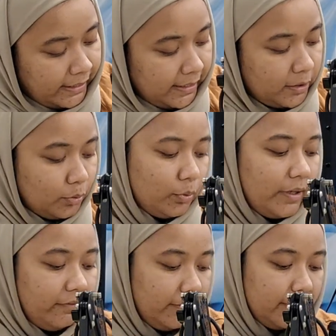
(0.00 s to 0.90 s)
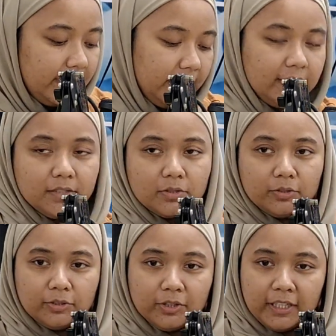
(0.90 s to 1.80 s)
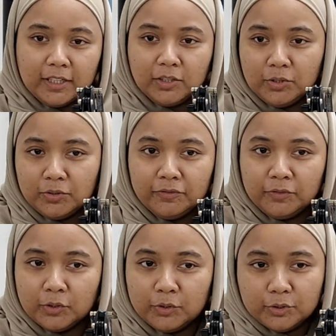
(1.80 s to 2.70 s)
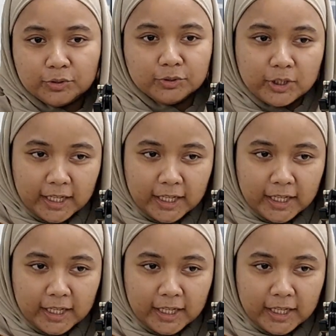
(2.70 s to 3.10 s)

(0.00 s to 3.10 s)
Hello, everybody. So, thank you for those who